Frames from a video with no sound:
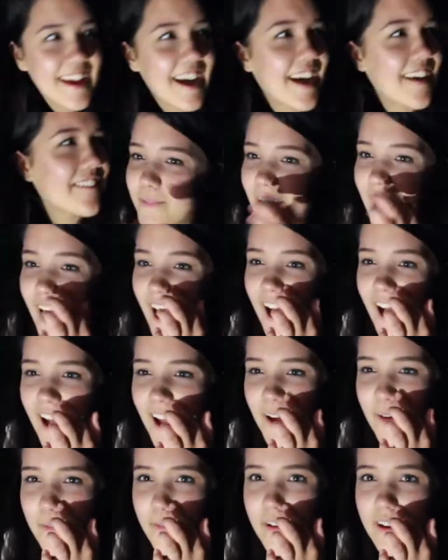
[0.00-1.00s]
Yeah, but
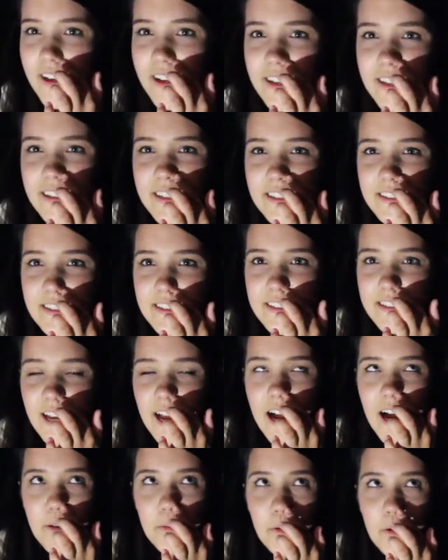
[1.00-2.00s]
I was
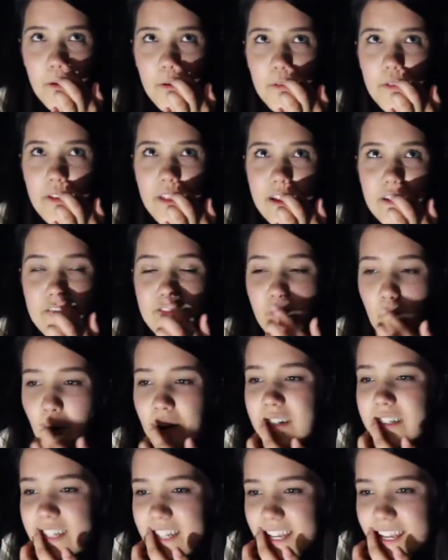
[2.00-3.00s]
how old? Like
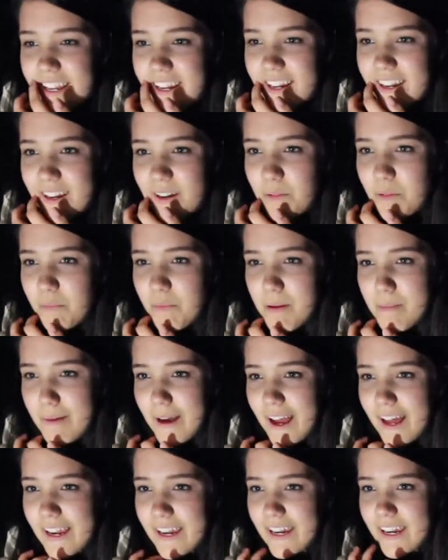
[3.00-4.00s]
14 when we
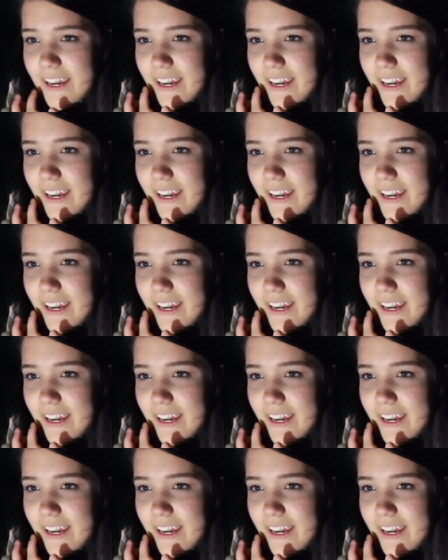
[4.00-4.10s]
met.